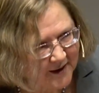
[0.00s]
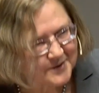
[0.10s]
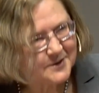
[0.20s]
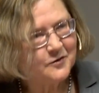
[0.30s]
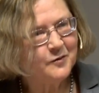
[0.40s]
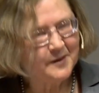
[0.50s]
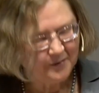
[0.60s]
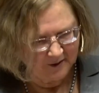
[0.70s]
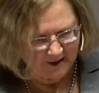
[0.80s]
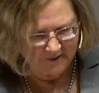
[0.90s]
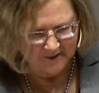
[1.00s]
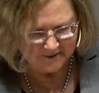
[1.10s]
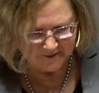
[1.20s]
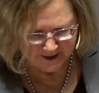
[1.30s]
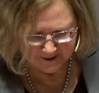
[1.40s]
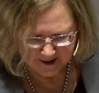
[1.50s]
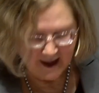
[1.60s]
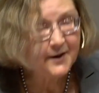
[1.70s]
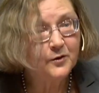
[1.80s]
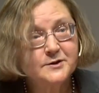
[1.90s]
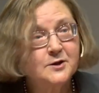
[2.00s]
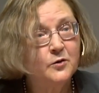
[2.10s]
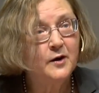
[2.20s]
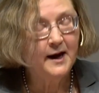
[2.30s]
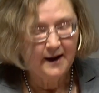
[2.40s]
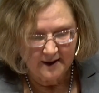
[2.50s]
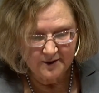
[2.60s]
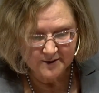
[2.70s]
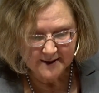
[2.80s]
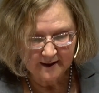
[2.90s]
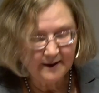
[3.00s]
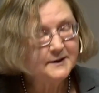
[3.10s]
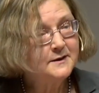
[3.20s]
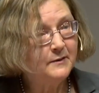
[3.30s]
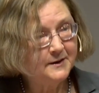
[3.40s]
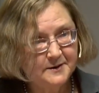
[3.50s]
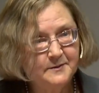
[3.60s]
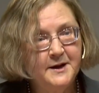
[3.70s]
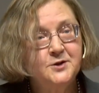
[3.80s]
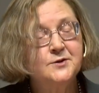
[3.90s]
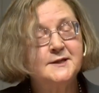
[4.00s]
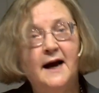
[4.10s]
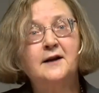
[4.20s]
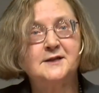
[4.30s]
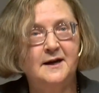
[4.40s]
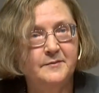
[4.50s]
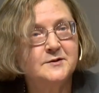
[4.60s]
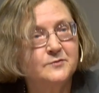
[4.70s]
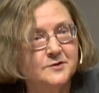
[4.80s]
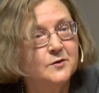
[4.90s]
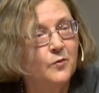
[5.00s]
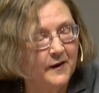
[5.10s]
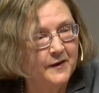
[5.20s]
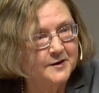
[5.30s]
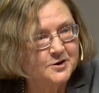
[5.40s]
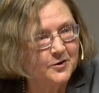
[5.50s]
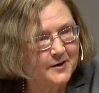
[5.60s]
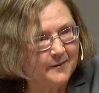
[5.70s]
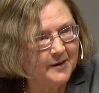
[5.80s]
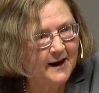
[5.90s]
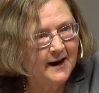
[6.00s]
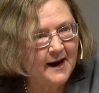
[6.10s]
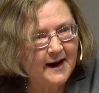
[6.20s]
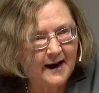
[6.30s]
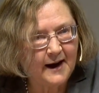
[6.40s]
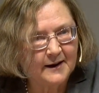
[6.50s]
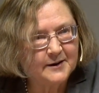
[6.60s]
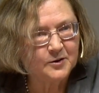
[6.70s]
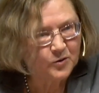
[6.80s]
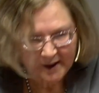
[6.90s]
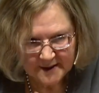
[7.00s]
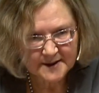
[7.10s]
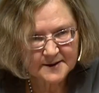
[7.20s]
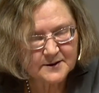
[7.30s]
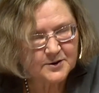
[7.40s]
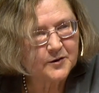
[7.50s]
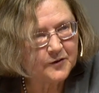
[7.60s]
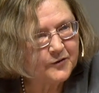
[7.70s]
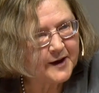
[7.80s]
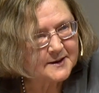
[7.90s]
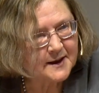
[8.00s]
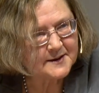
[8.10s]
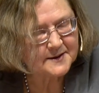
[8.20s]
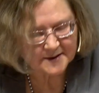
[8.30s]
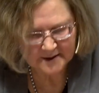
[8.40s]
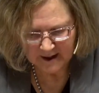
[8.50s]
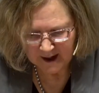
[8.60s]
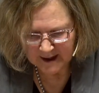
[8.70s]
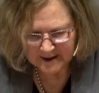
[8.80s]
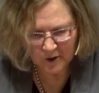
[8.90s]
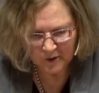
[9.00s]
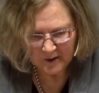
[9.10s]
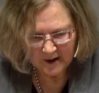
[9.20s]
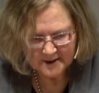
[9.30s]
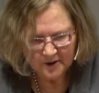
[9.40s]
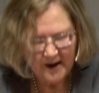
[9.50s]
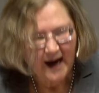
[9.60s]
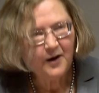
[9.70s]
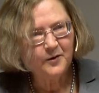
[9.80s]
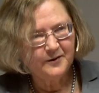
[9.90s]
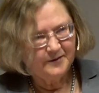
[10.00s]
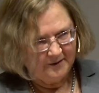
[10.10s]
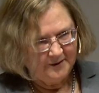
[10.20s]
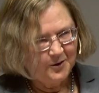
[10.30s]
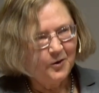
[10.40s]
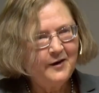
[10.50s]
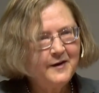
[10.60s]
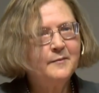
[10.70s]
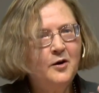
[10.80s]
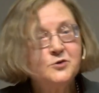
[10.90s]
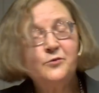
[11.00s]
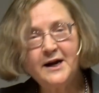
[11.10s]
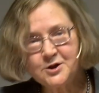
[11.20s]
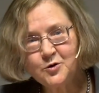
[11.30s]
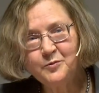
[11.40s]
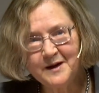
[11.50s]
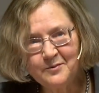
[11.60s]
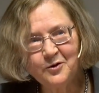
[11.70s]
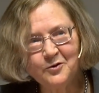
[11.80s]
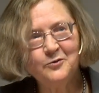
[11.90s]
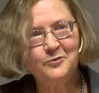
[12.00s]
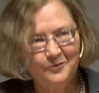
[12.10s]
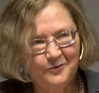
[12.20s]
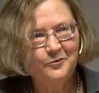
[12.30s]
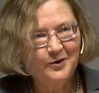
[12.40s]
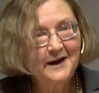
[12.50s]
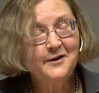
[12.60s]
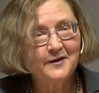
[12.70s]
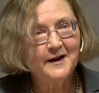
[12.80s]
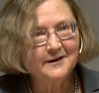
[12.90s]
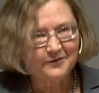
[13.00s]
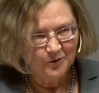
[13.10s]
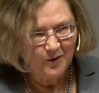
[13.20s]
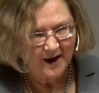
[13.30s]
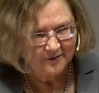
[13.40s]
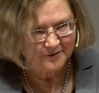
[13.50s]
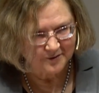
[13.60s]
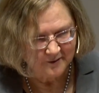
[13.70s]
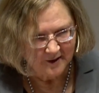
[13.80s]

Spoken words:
thousands of people. Others have done it. And also, interestingly, dementia's Alzheimer's was the one that showed up. Quite decent sort of effect sizes. So now, I think most rational people really think if you have